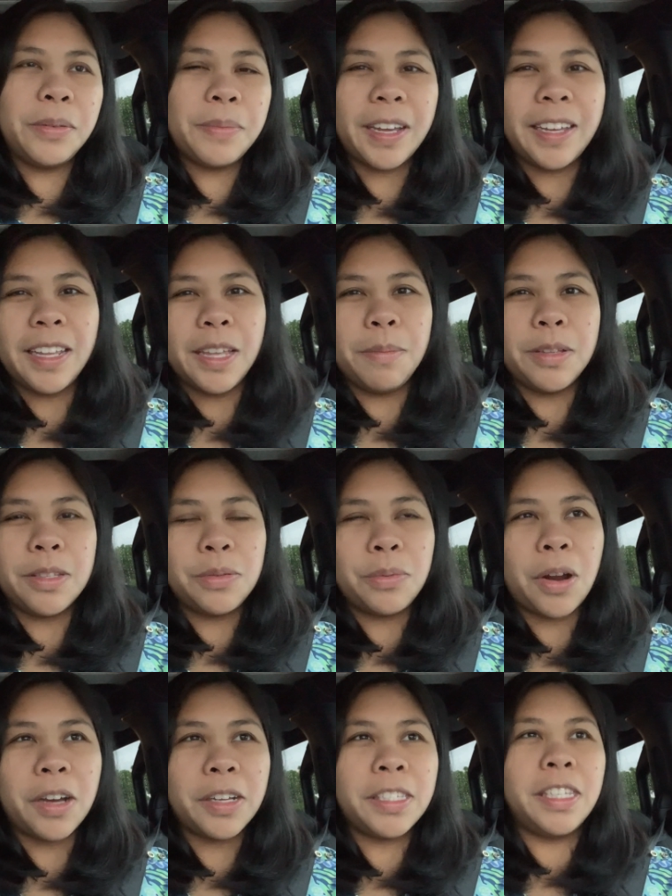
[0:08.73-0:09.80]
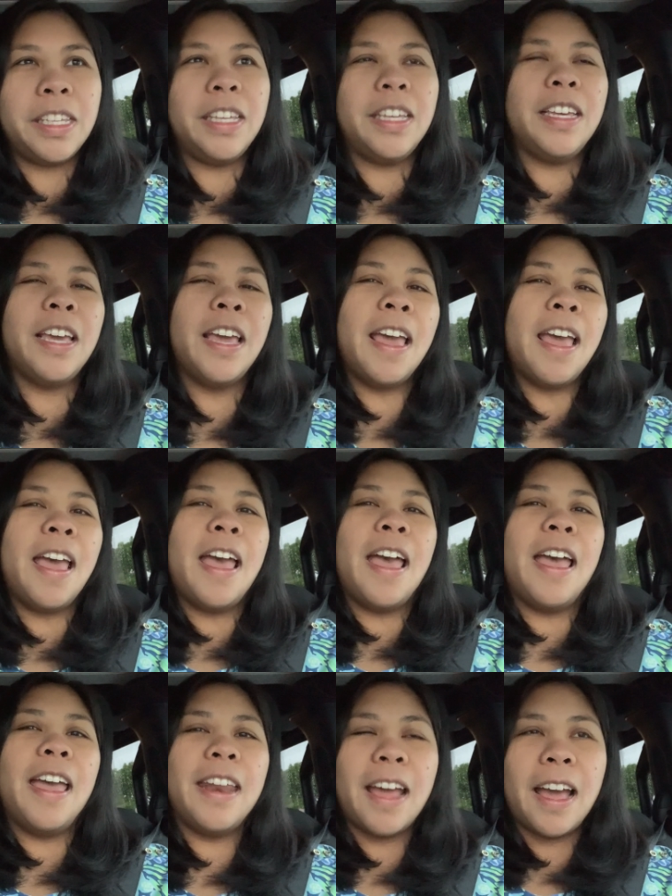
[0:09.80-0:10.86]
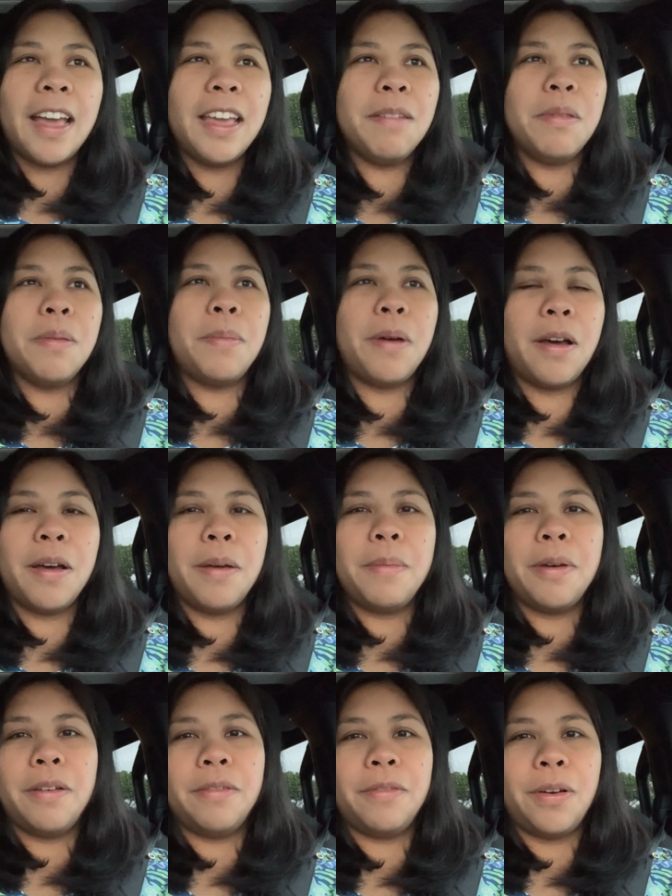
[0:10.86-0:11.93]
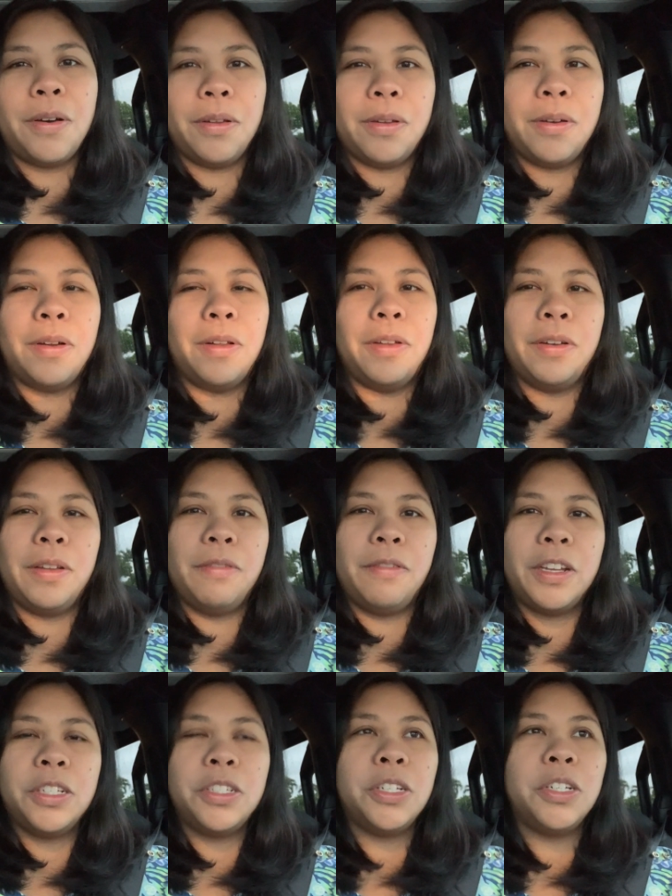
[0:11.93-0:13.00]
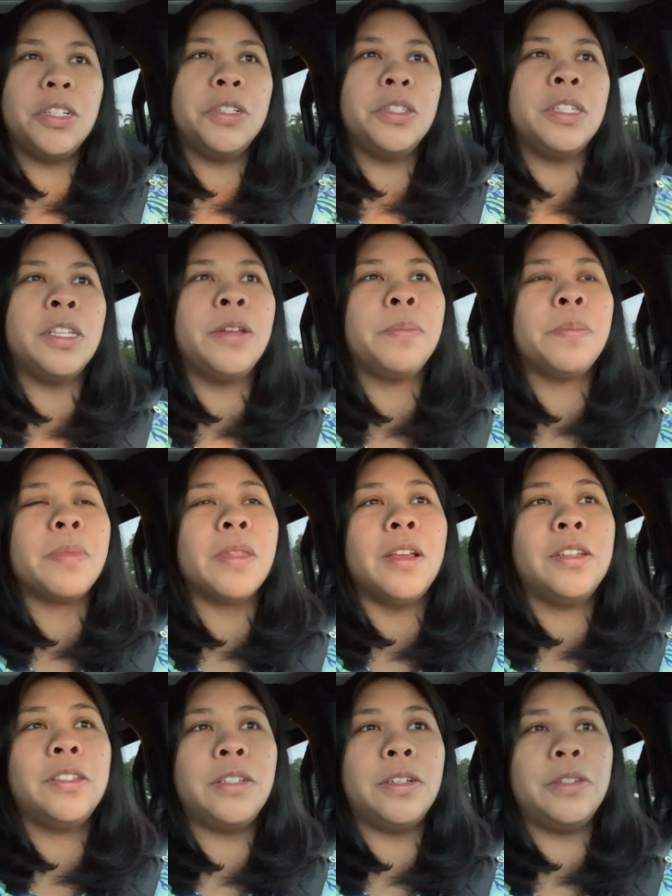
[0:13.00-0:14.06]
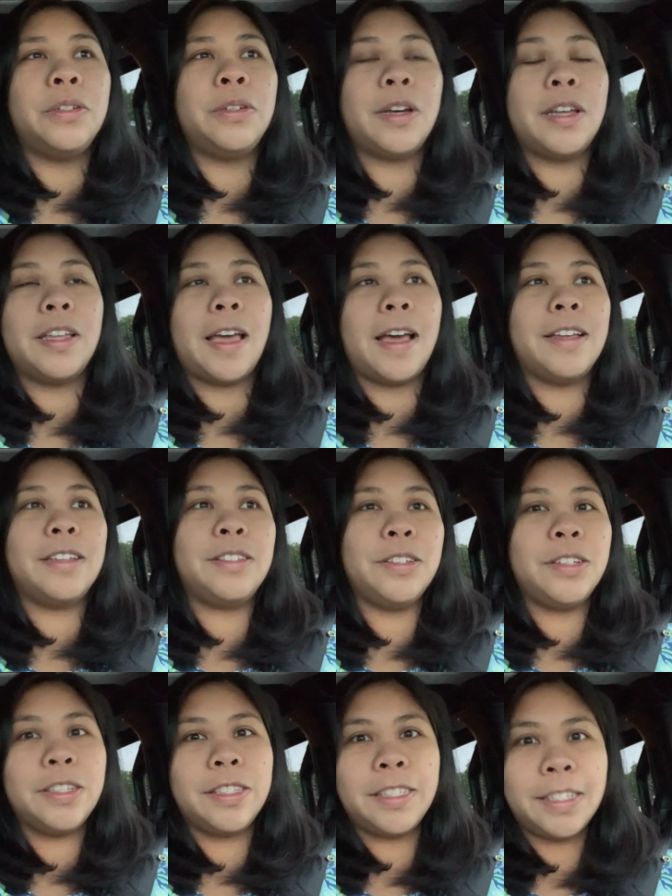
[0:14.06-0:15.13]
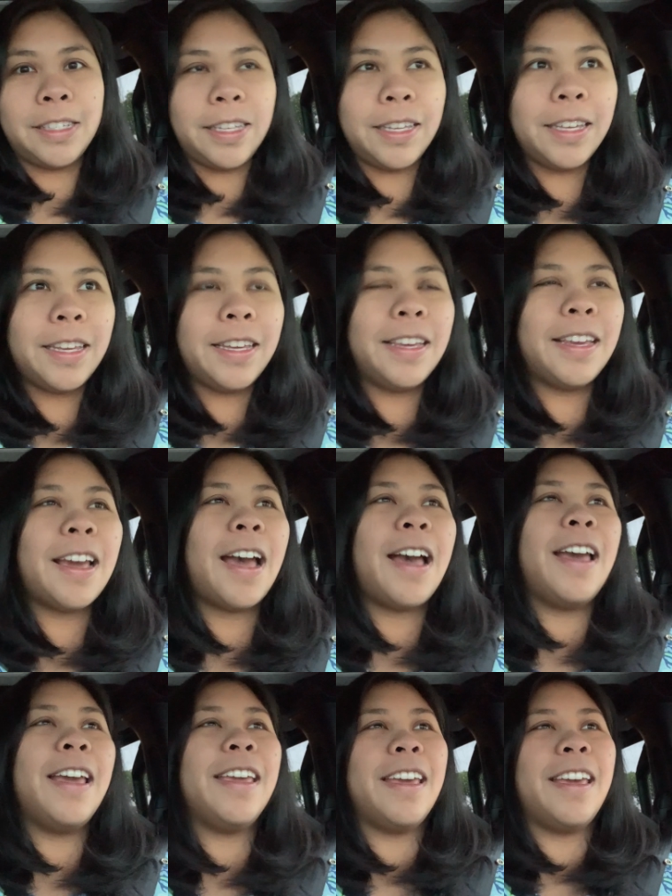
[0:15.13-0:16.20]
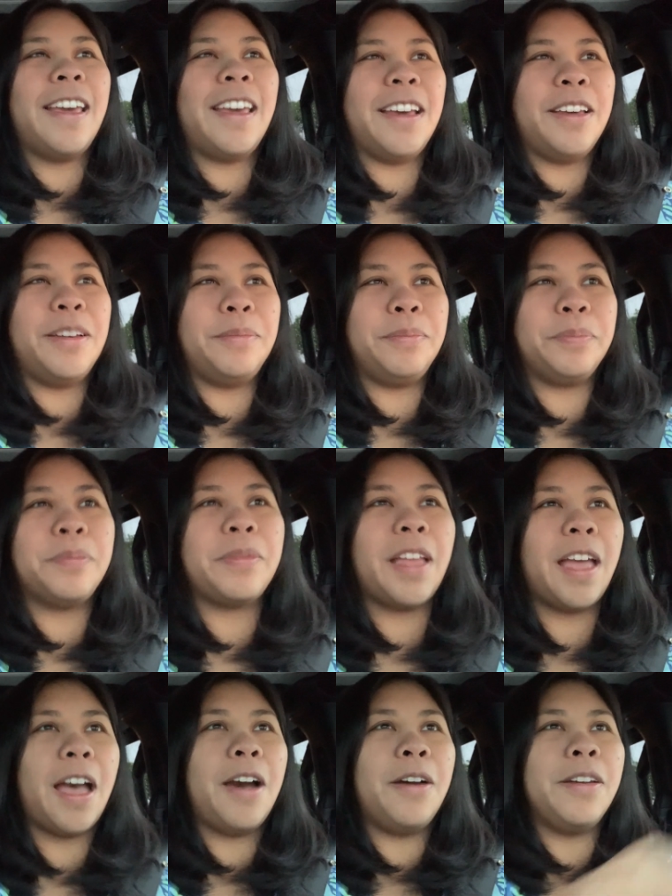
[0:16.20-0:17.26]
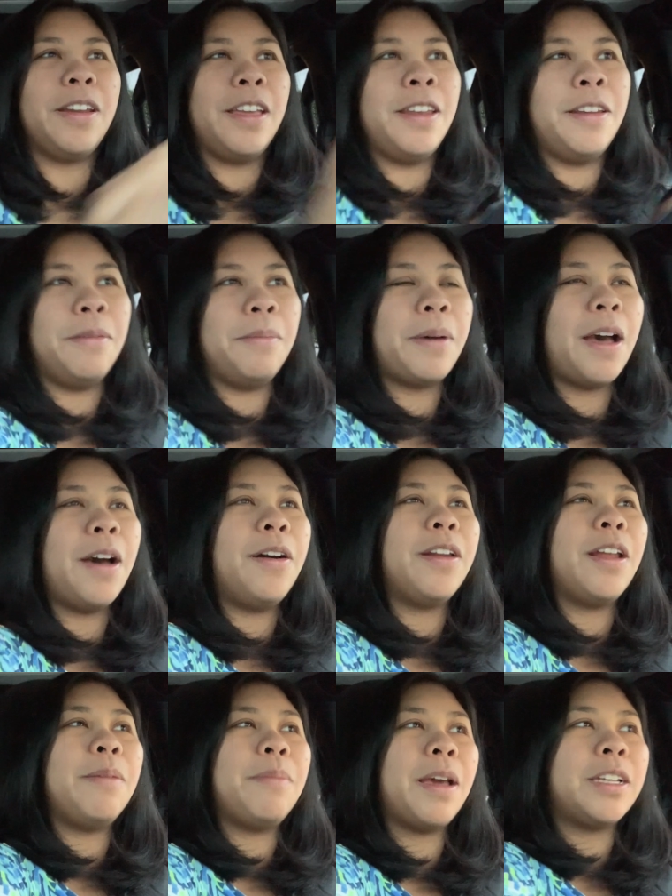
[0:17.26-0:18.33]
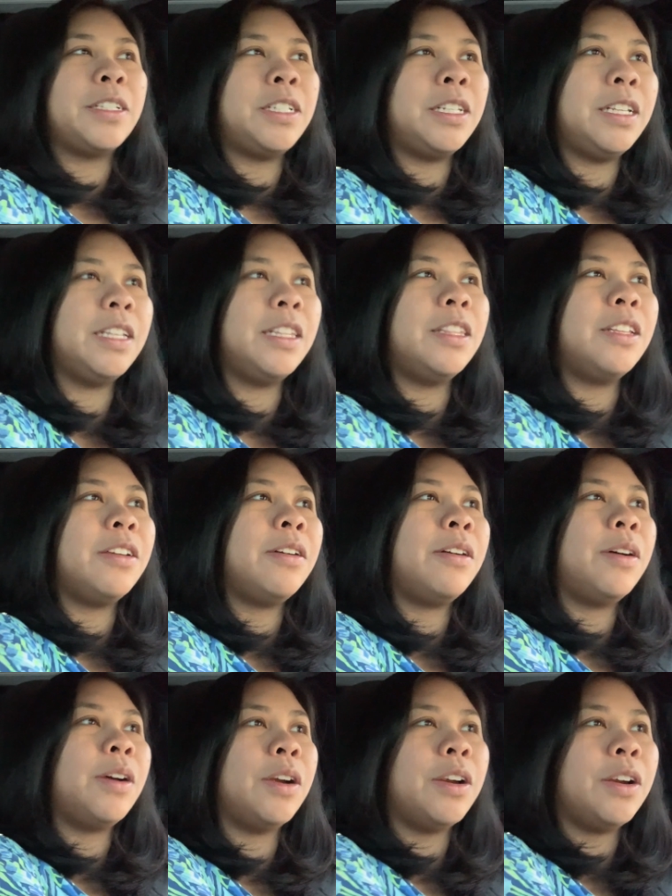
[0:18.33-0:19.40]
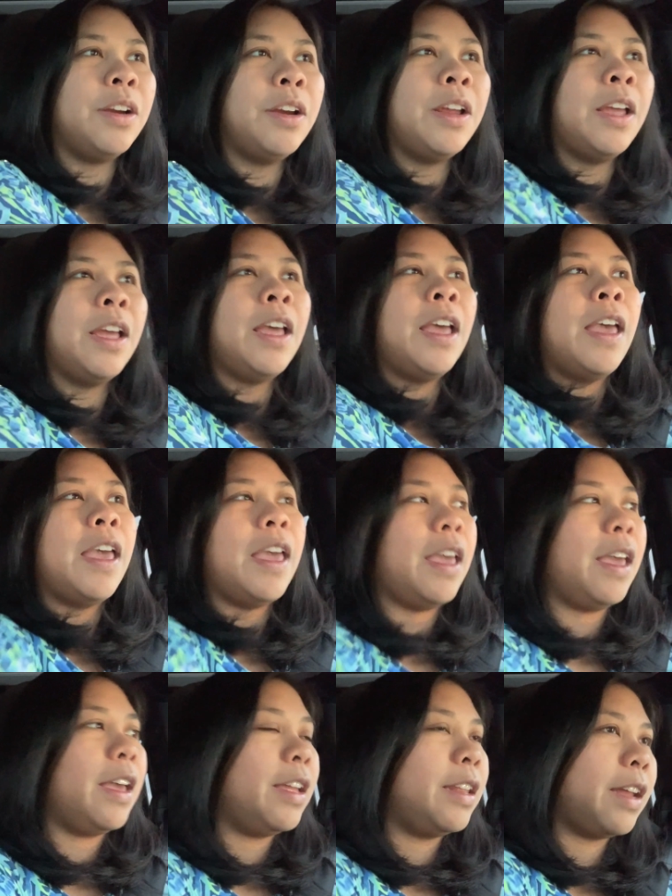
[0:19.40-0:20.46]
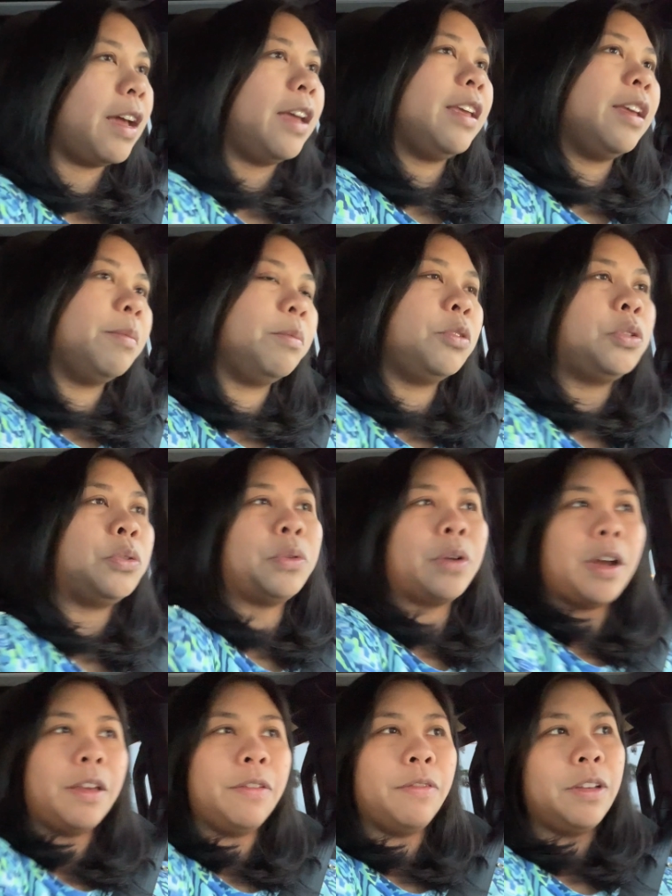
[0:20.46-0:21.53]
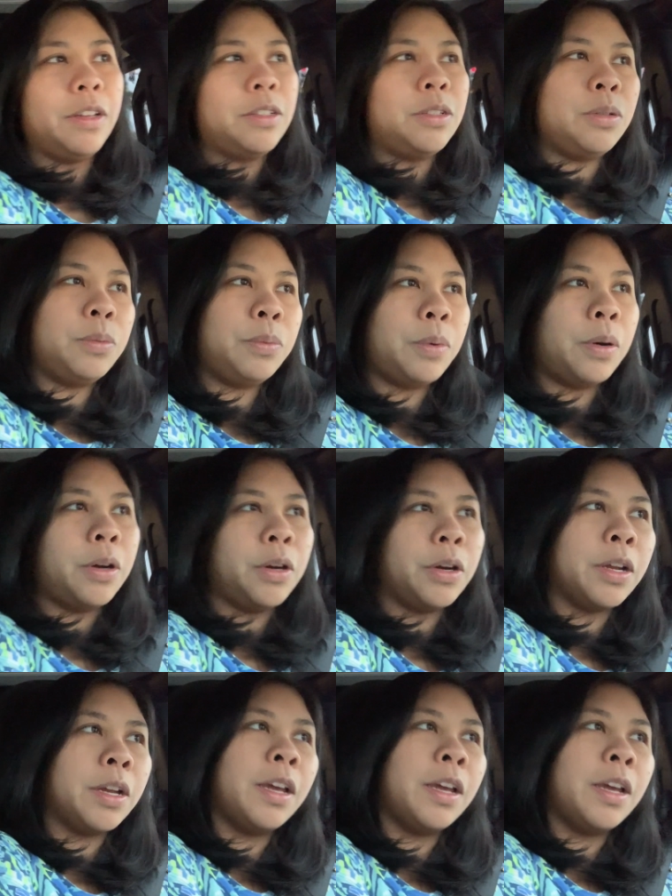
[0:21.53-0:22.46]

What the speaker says: My name is Roxy and I am the mom of Holo Holo Adventures. So as you can see, I am out and about. I'm actually in the car and I am driving to work.